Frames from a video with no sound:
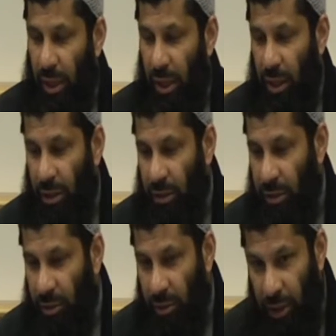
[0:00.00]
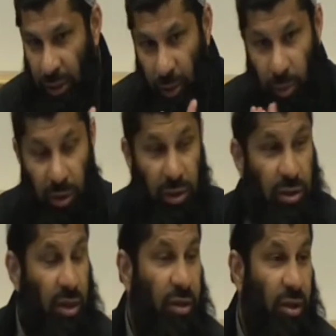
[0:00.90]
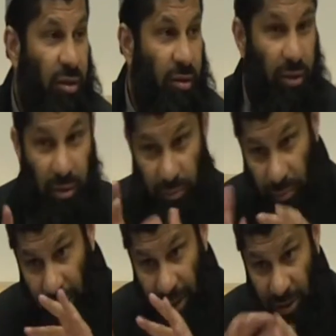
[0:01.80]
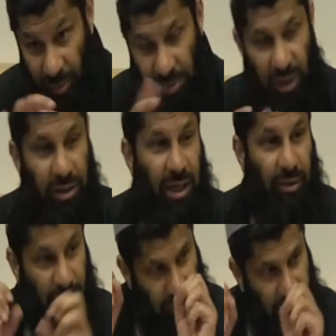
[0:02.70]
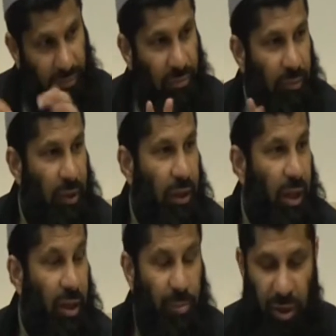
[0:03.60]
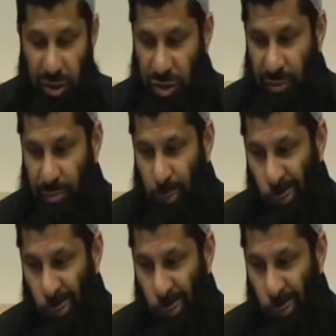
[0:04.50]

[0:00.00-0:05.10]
and they were going to turn the land upside down and punish them.